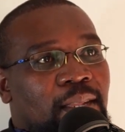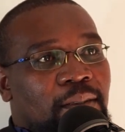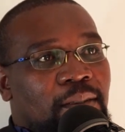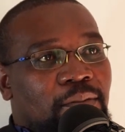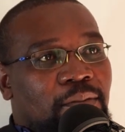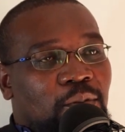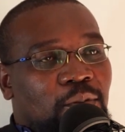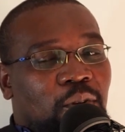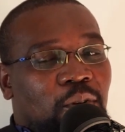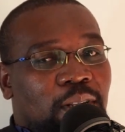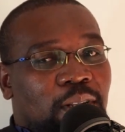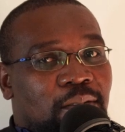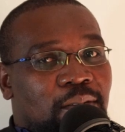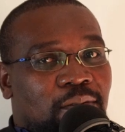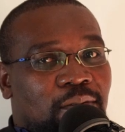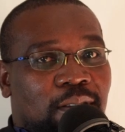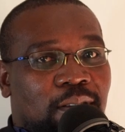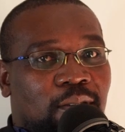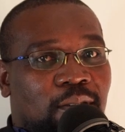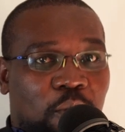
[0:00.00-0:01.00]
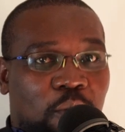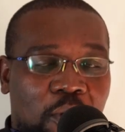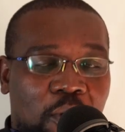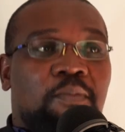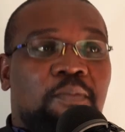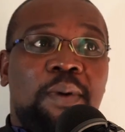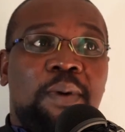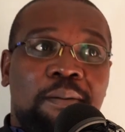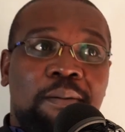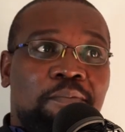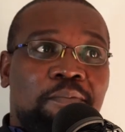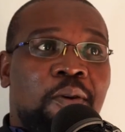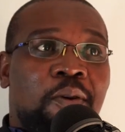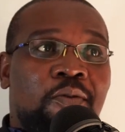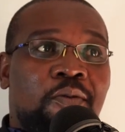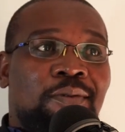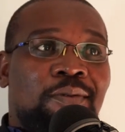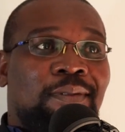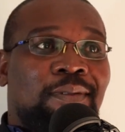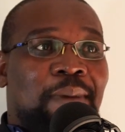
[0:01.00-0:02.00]
If you don't have a strong
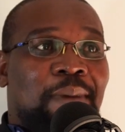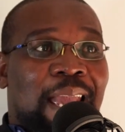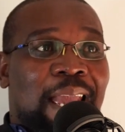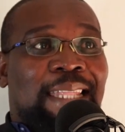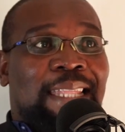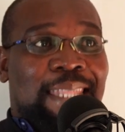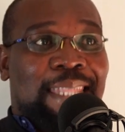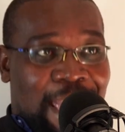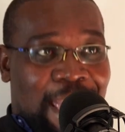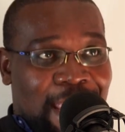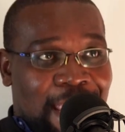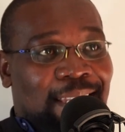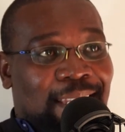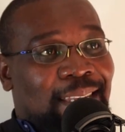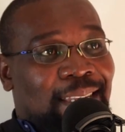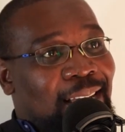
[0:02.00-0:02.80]
backbone by then,